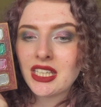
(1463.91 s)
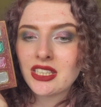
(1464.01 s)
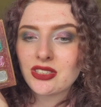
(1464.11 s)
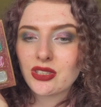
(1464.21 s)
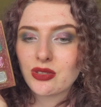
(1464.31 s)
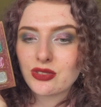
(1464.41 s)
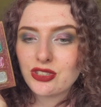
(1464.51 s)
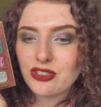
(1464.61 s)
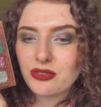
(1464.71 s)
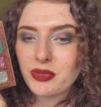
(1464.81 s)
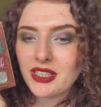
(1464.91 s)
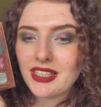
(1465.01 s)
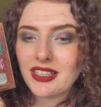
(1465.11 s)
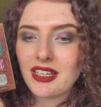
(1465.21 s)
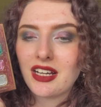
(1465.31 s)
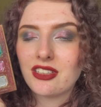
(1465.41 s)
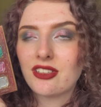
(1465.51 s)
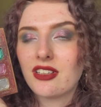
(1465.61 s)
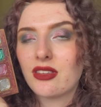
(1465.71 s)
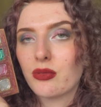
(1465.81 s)
So Gingerbread had
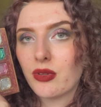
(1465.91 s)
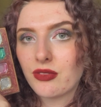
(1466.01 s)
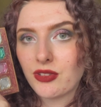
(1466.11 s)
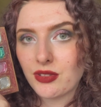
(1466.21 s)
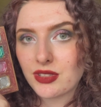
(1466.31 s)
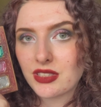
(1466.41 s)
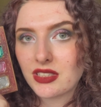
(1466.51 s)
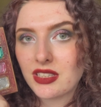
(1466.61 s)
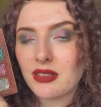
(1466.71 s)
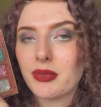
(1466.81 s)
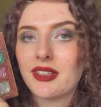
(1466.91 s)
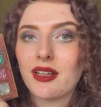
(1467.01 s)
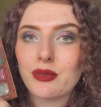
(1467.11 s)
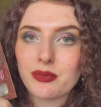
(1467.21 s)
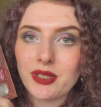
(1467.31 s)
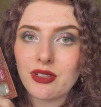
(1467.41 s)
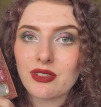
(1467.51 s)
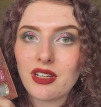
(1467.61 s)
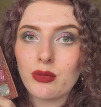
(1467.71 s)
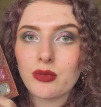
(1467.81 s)
112 uses in it, but that was because
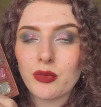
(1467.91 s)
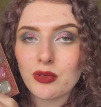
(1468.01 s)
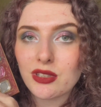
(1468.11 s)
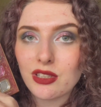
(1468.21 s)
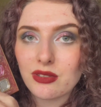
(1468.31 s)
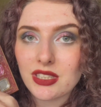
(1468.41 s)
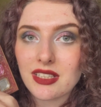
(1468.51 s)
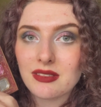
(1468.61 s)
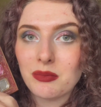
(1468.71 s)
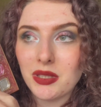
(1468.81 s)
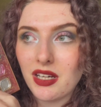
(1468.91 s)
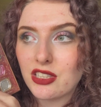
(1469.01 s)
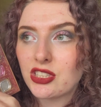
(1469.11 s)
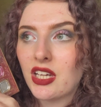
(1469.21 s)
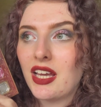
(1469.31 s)
I would mostly use it as a blush,